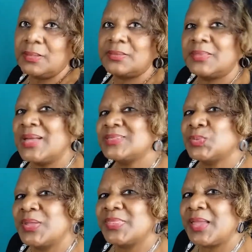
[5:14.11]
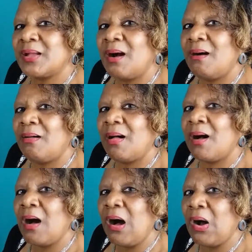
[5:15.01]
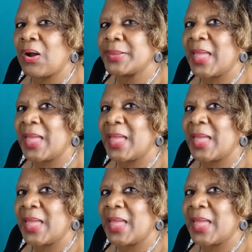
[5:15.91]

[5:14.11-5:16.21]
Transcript: That's what they call a hard